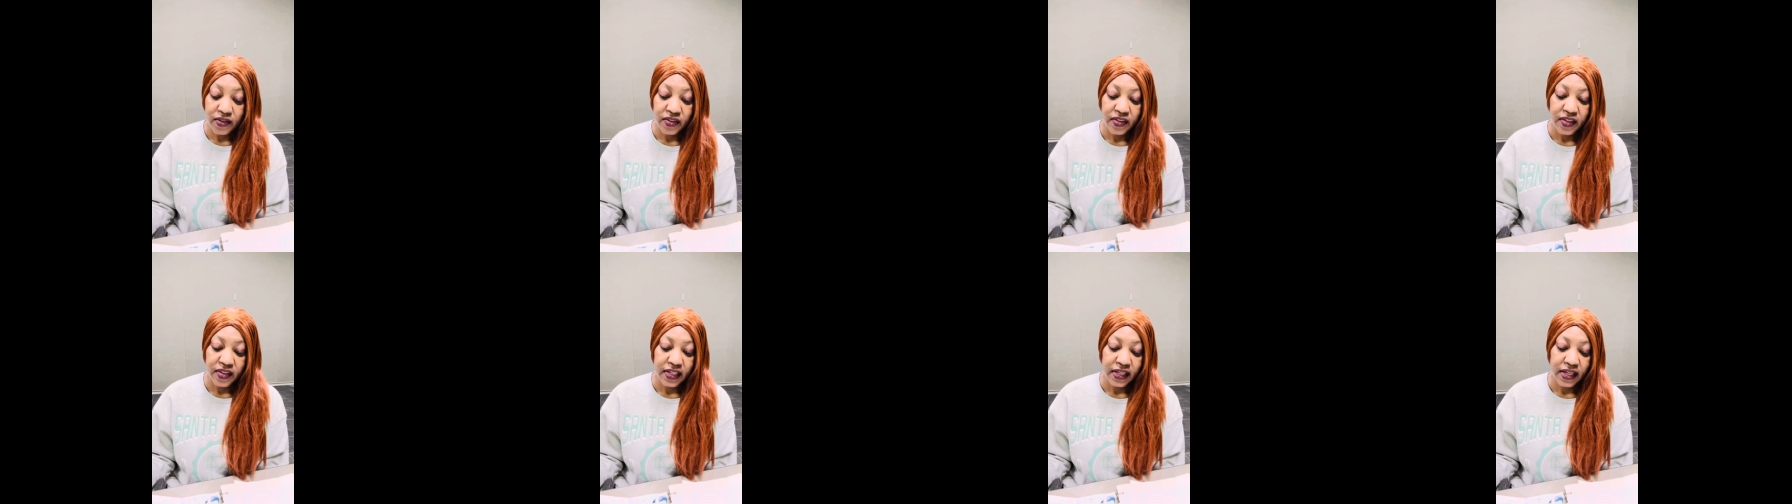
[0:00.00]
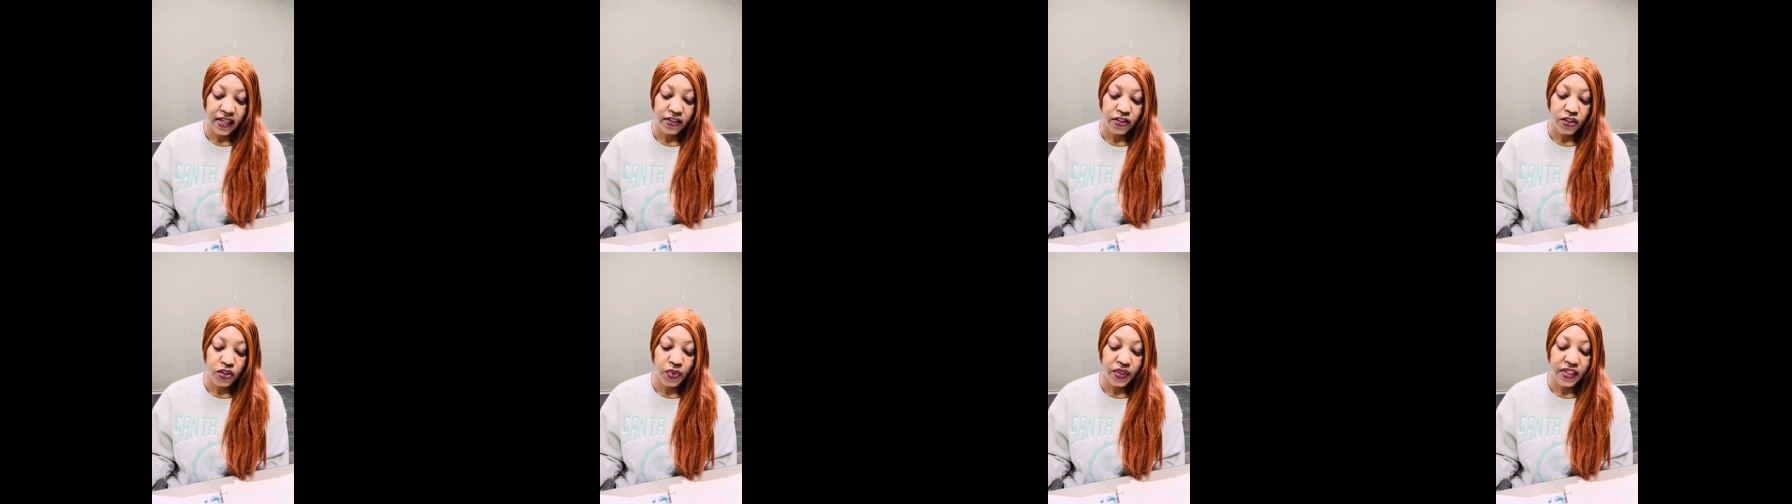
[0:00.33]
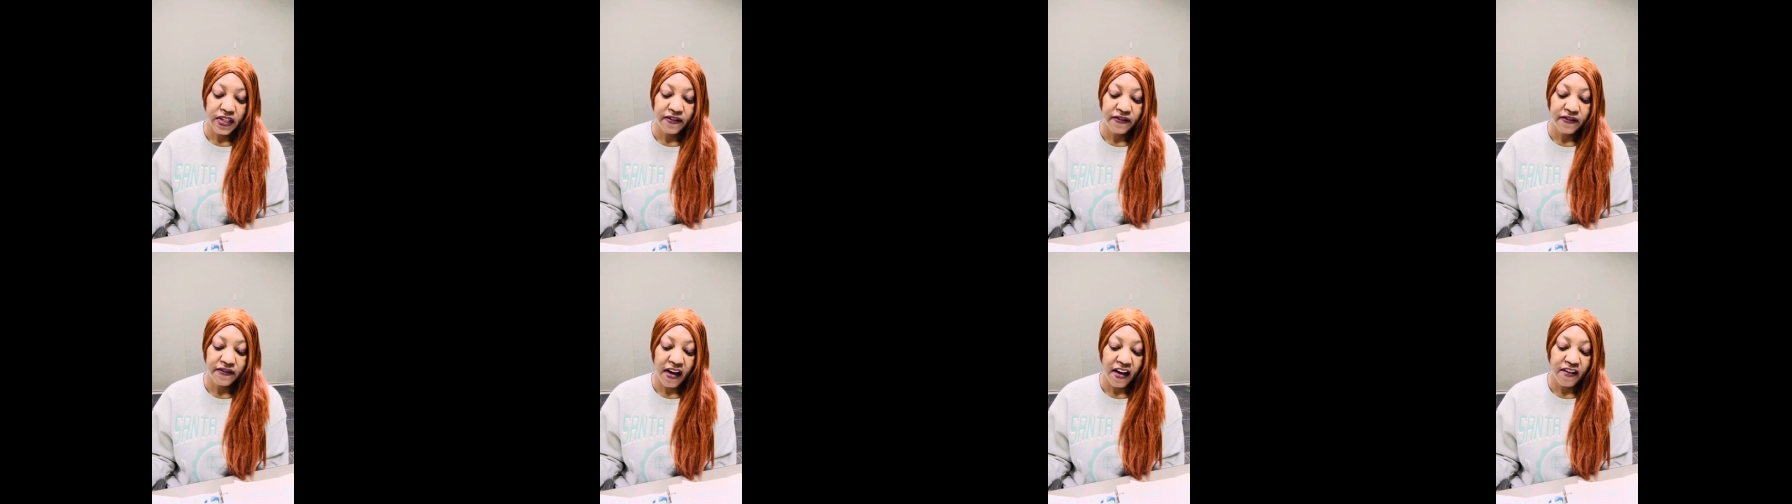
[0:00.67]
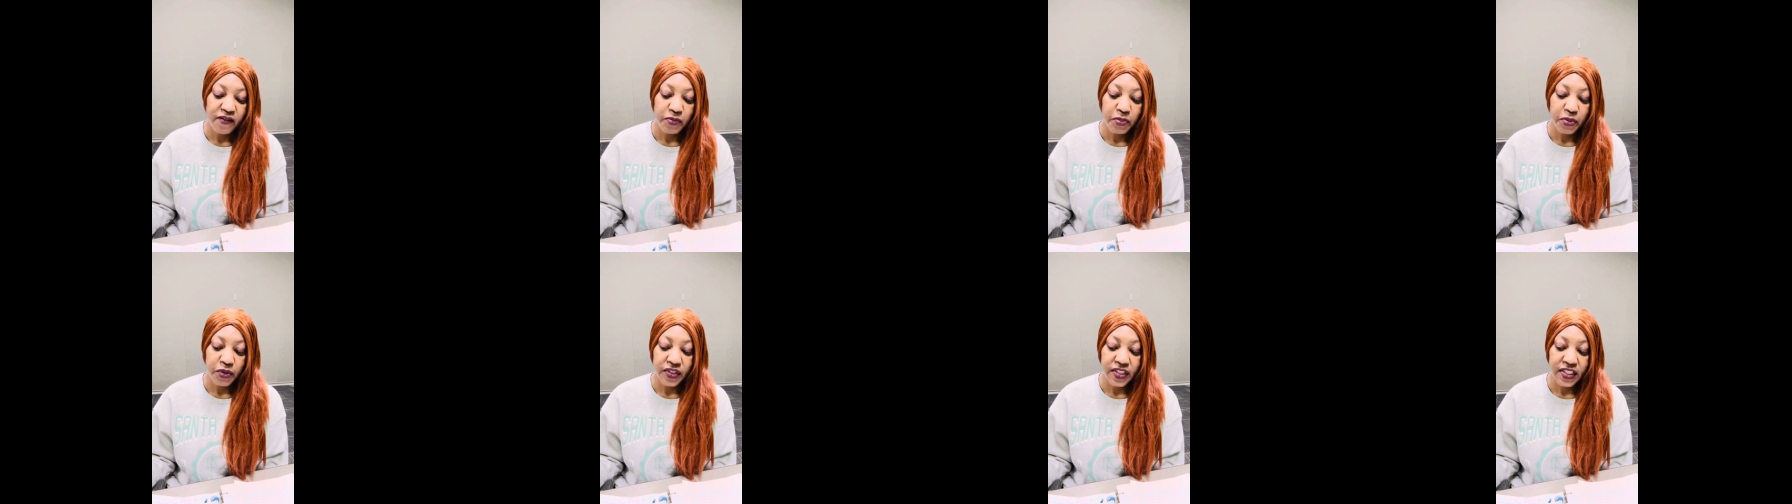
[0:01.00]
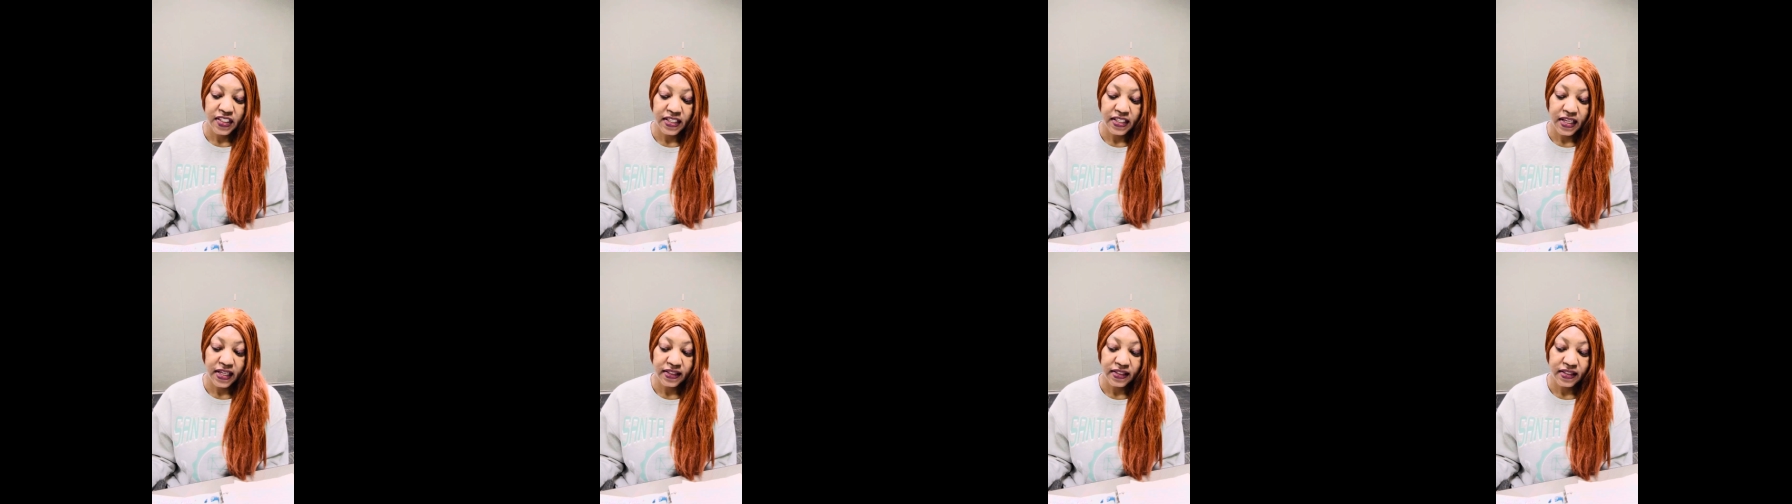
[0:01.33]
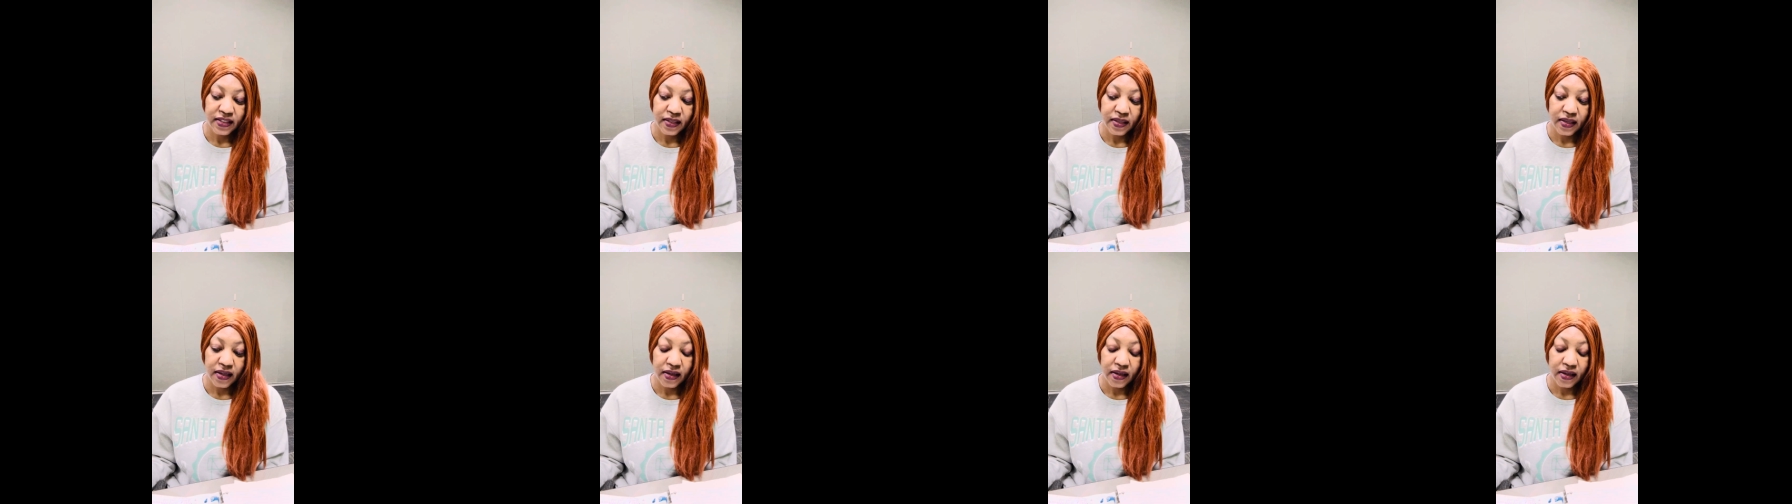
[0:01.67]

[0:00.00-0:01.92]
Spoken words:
thing is 25%